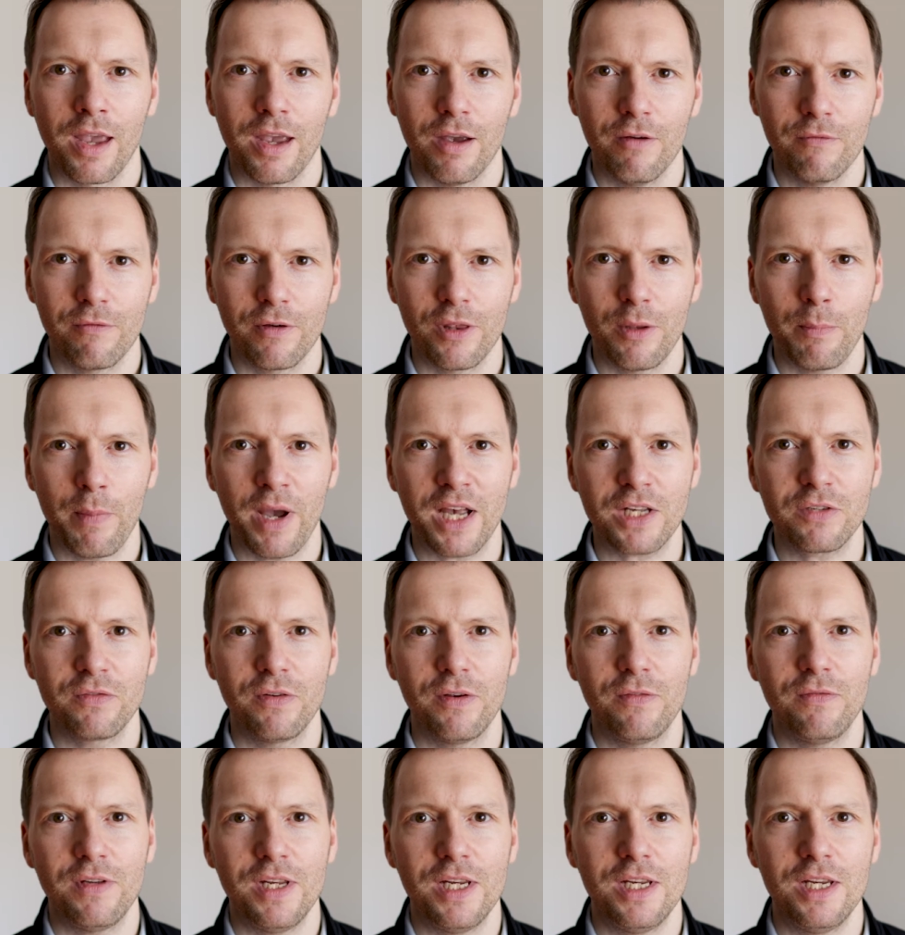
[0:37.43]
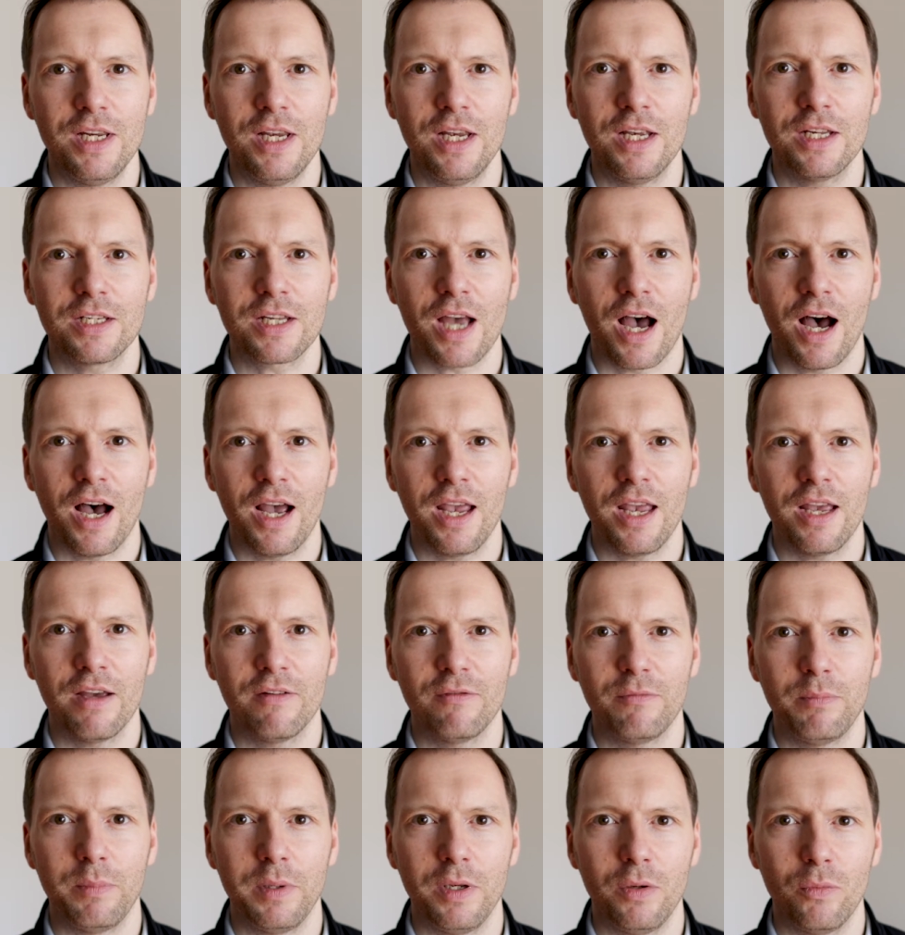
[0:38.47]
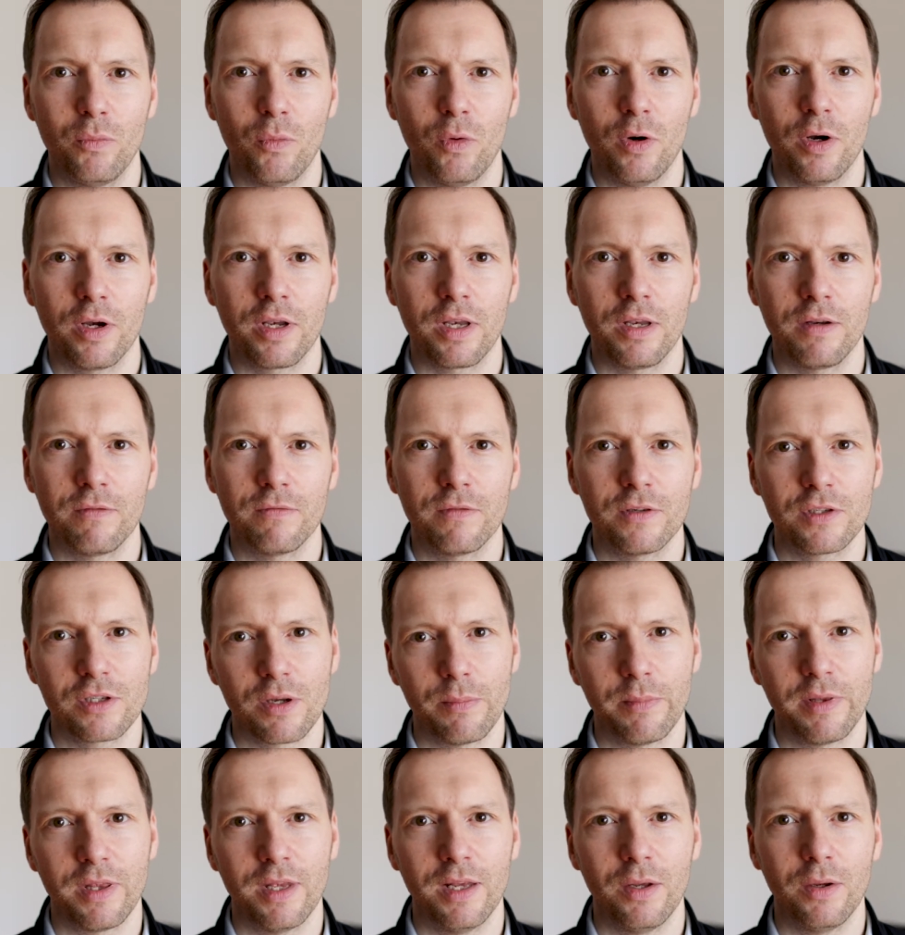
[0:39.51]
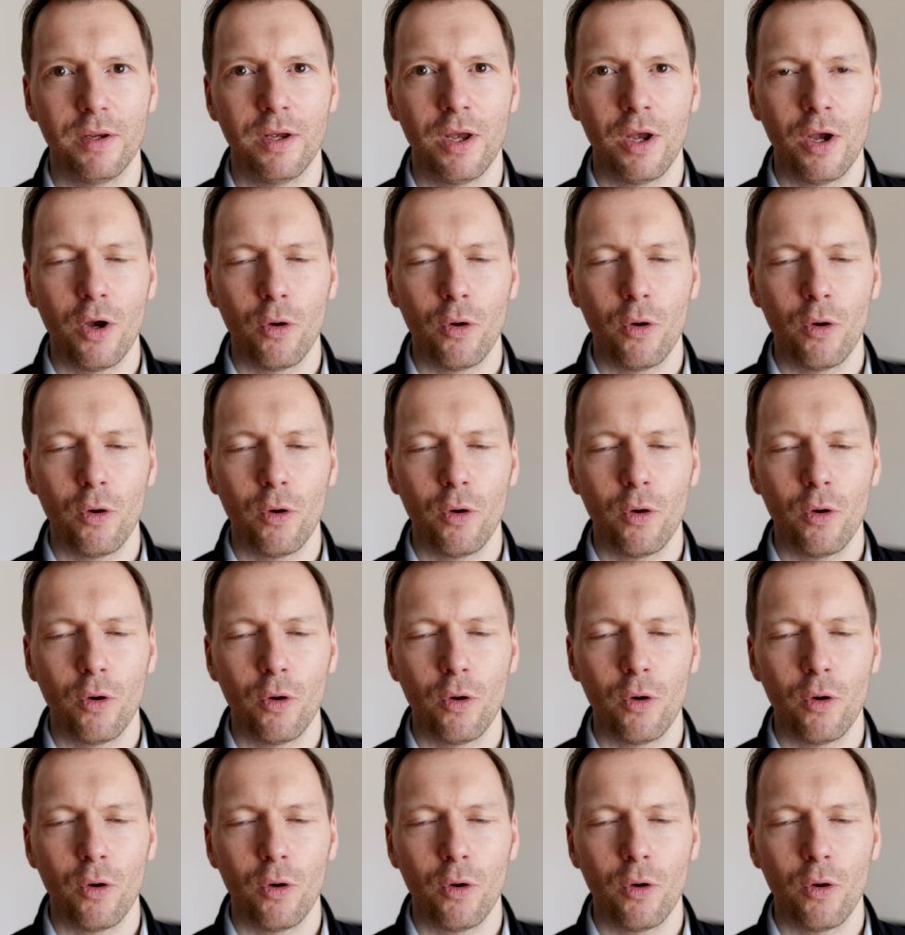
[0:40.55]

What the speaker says: And for the past 15 years, I have been working for some of the